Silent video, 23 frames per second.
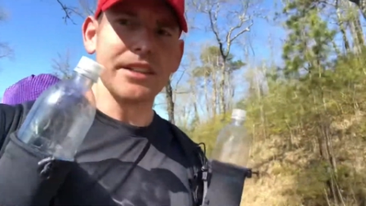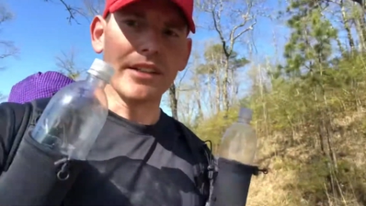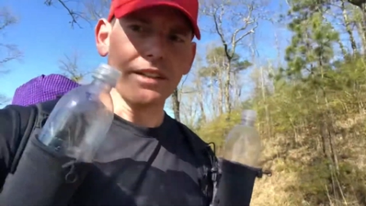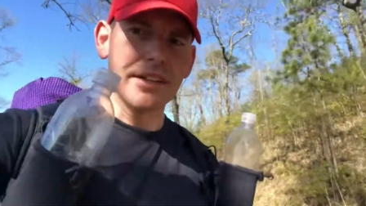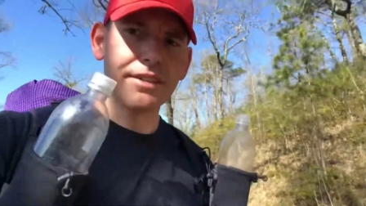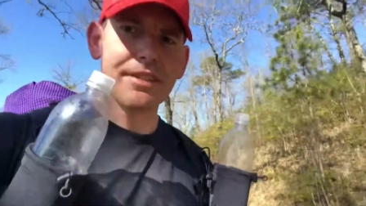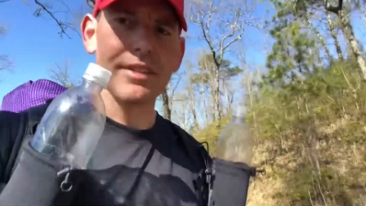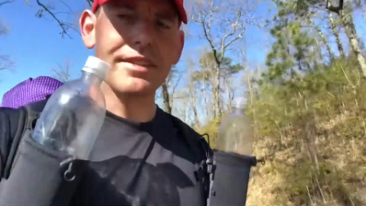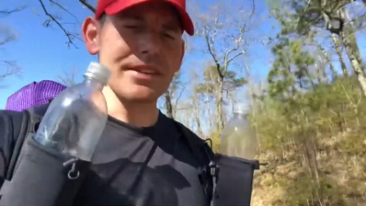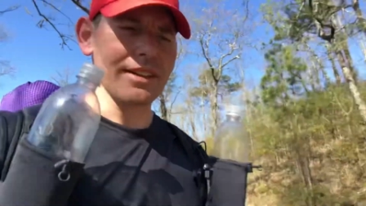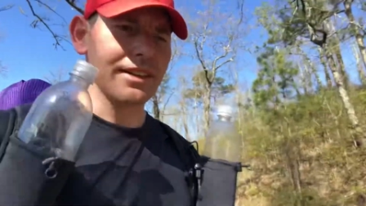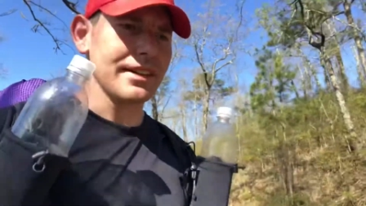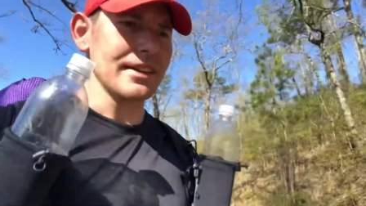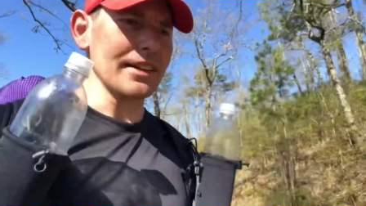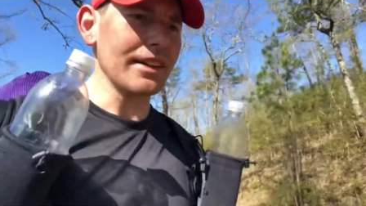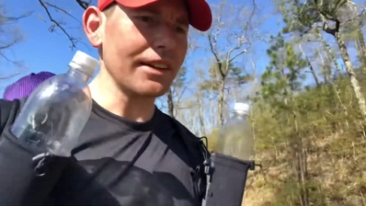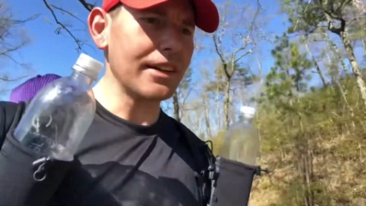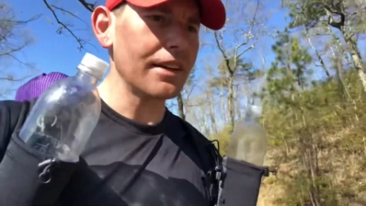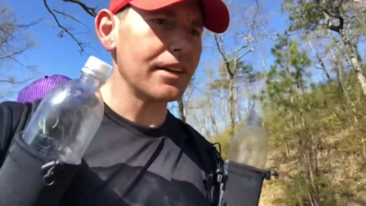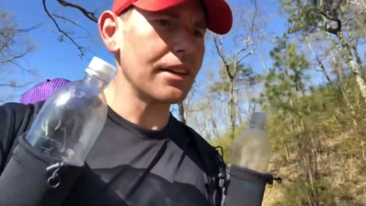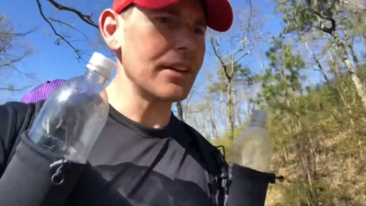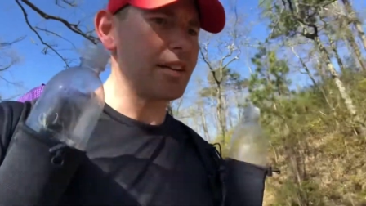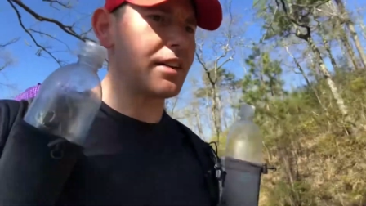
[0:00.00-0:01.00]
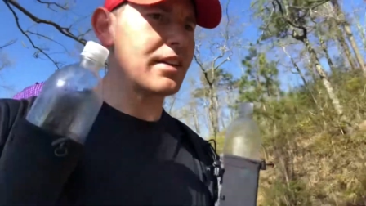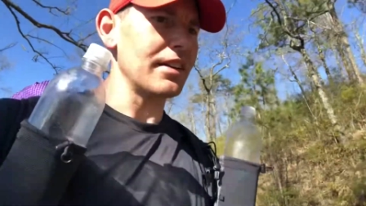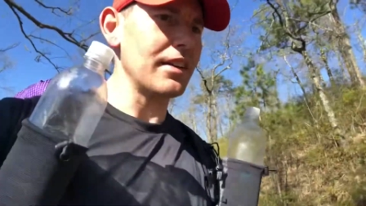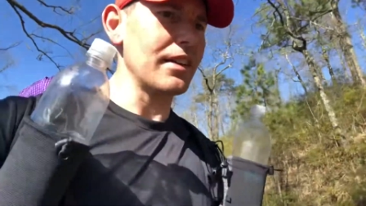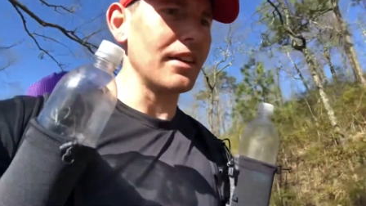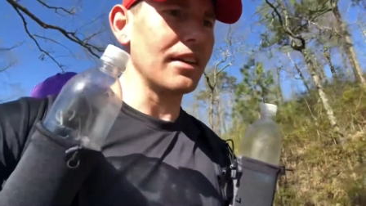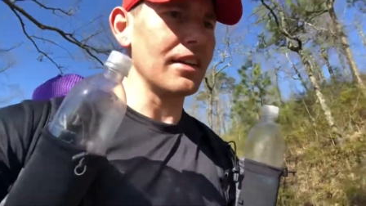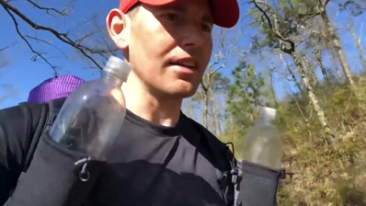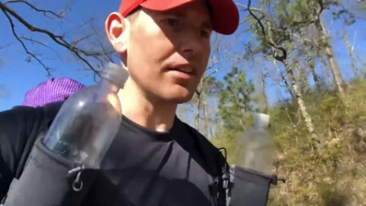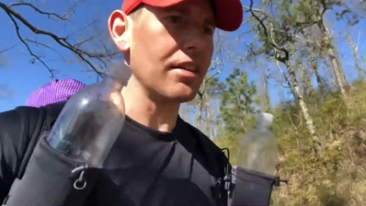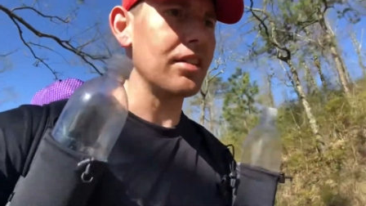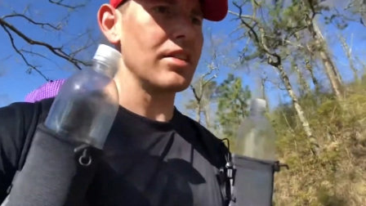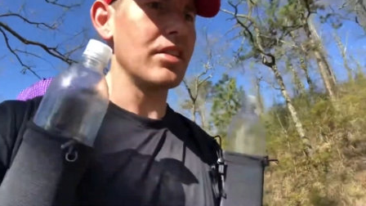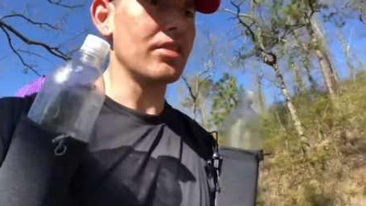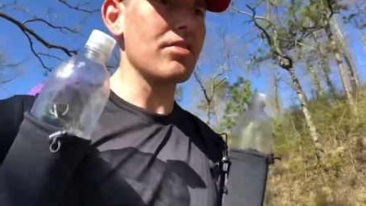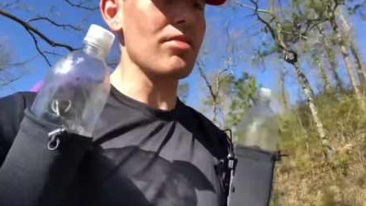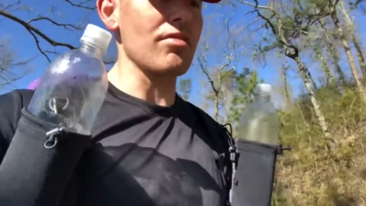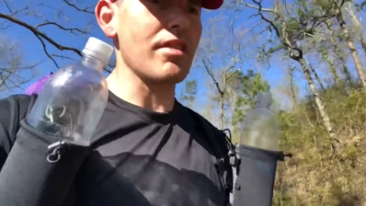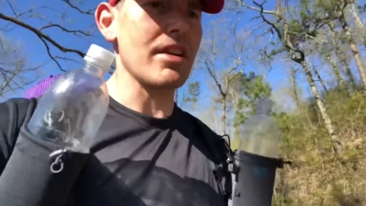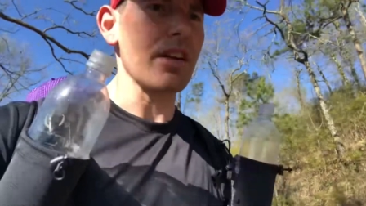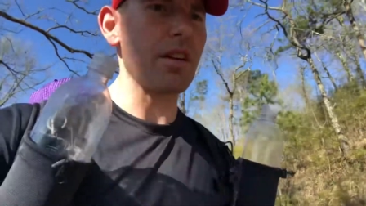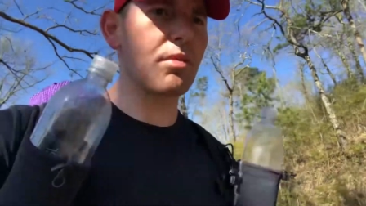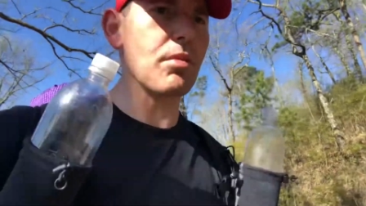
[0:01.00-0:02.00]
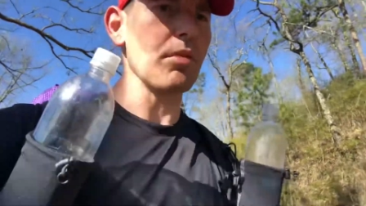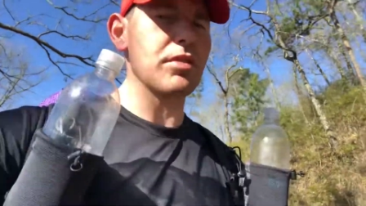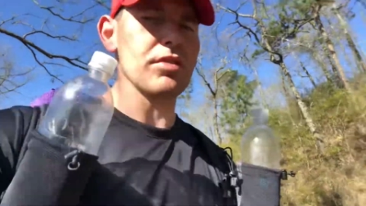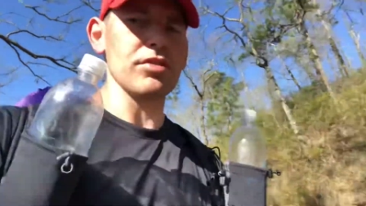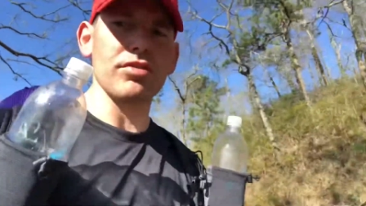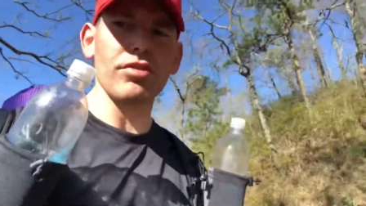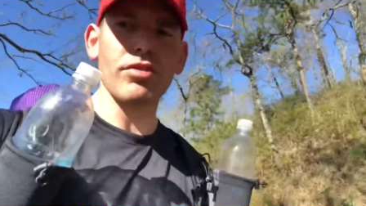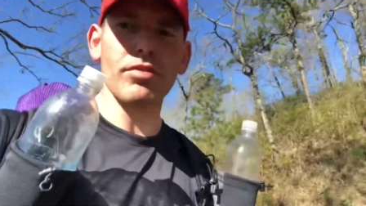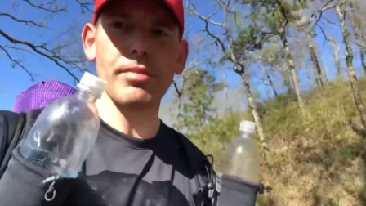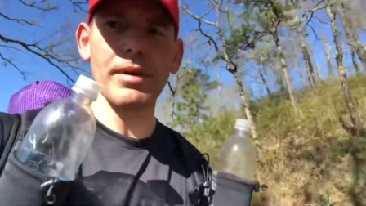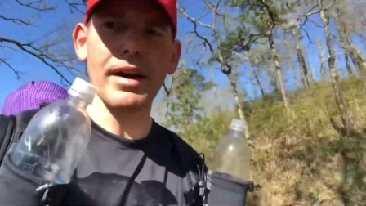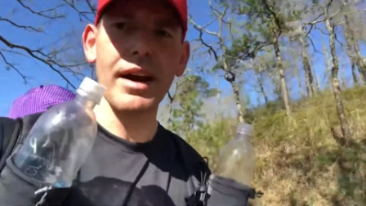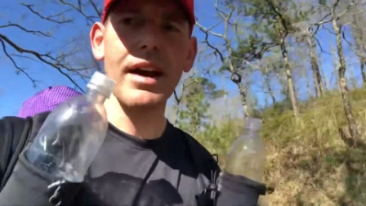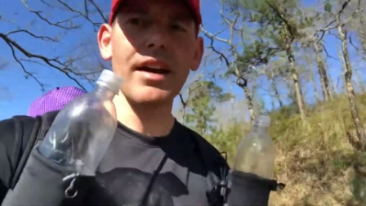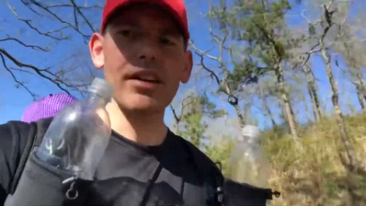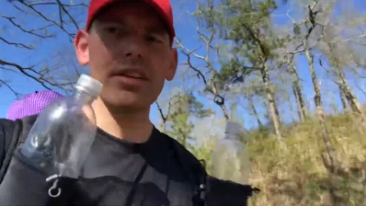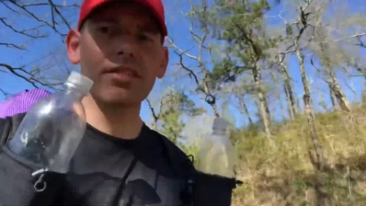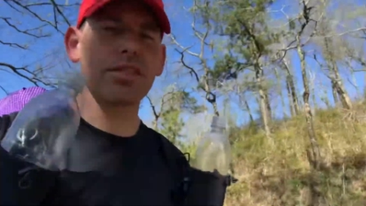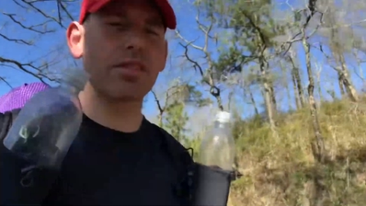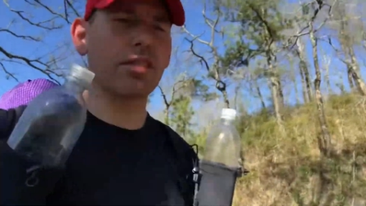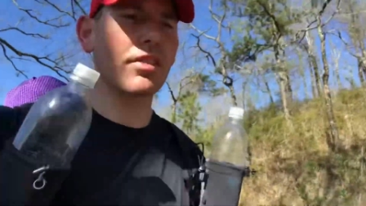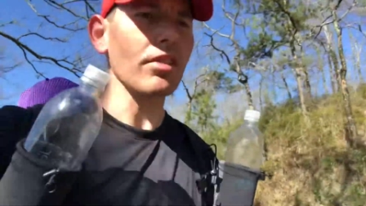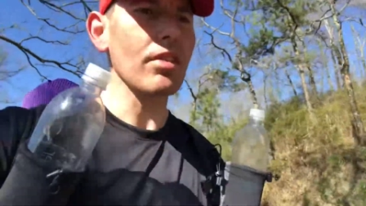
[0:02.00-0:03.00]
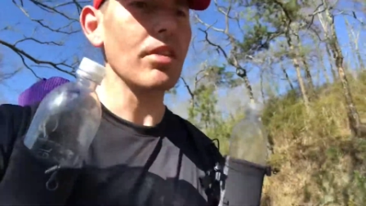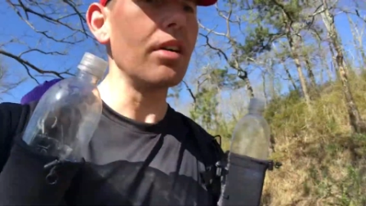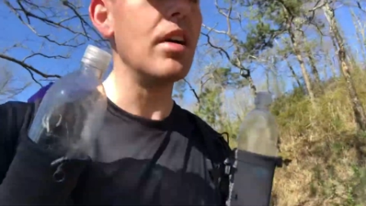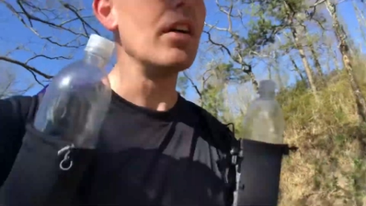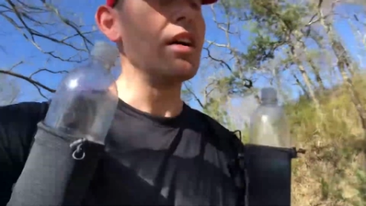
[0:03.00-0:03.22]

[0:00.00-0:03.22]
you know everything I needed, and terrain wasn't too bad, so